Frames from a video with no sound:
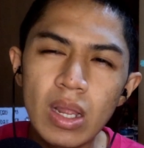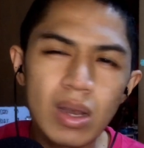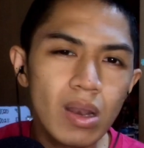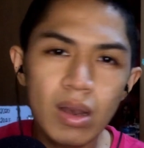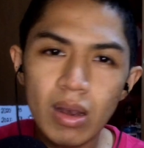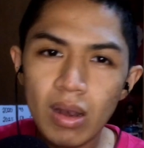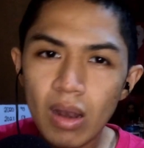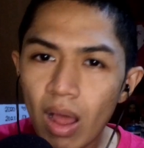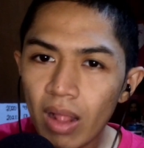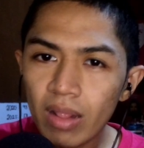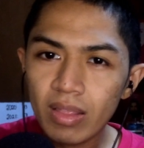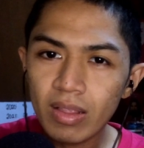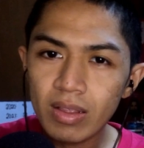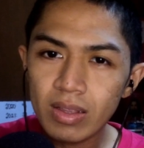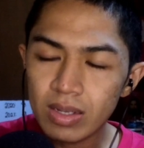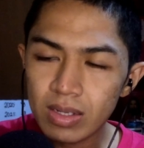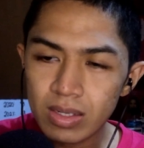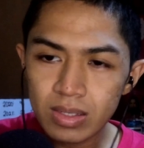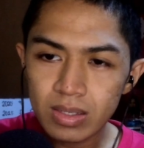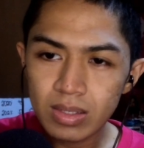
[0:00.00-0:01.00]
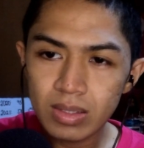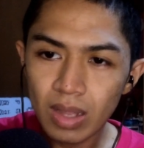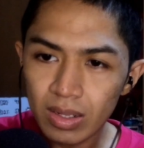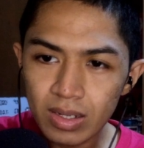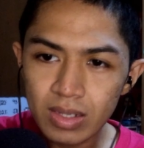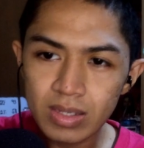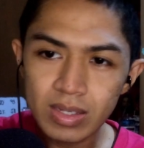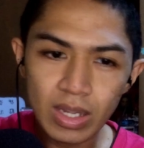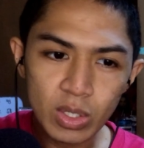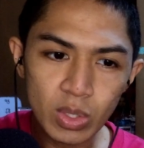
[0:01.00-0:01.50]
Not
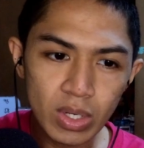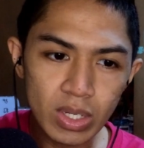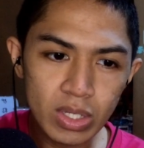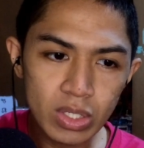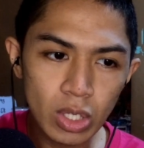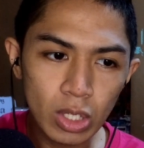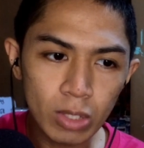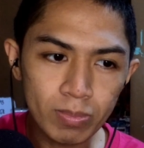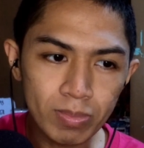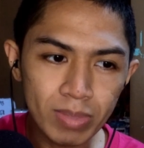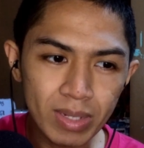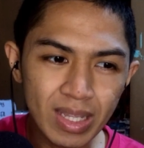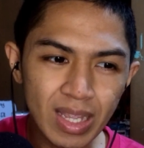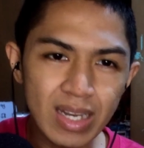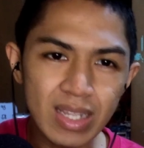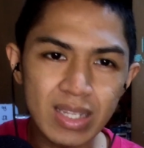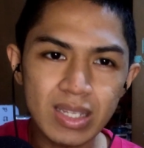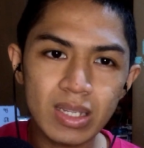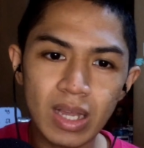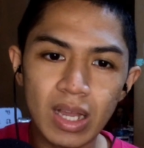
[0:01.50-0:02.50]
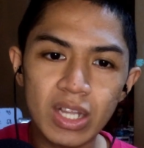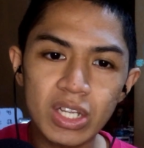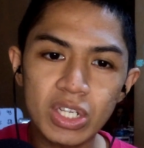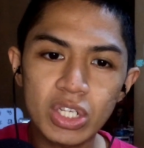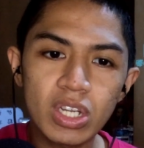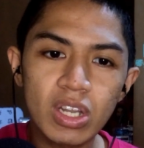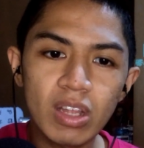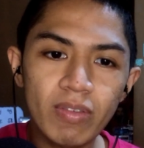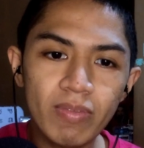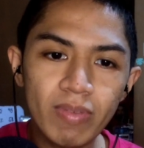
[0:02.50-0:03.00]
the sexual assault, but the
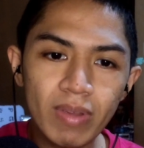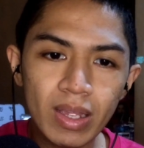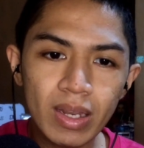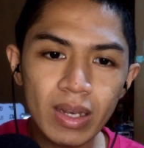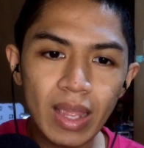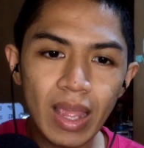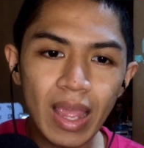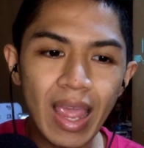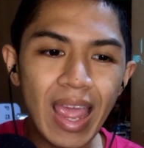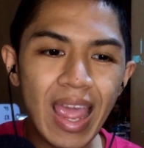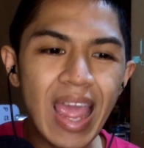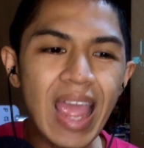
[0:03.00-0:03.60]
discussion of it,